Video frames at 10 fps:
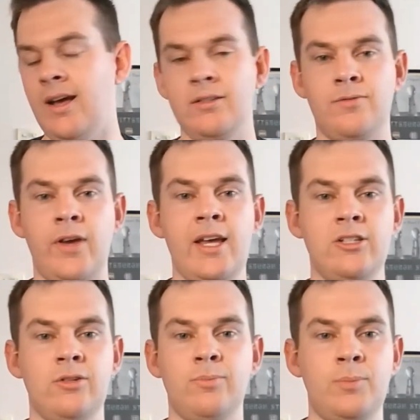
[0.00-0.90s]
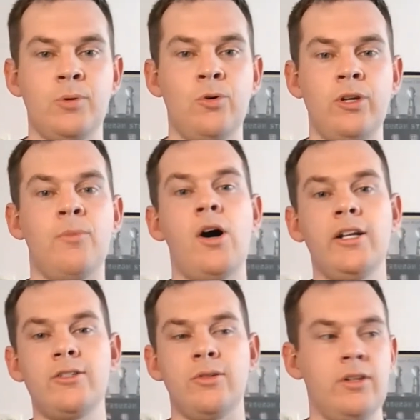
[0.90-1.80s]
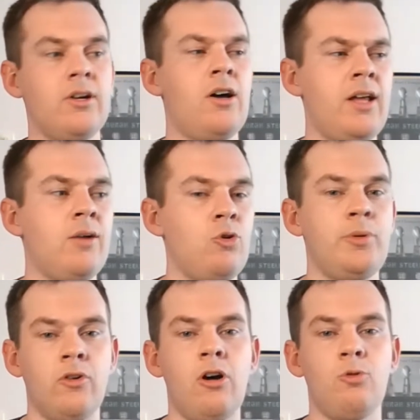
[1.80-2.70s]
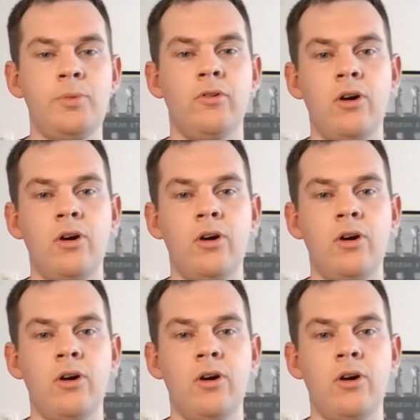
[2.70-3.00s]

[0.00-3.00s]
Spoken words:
as fans, you put all your mind into it and think, "Oh no, we'll be right, and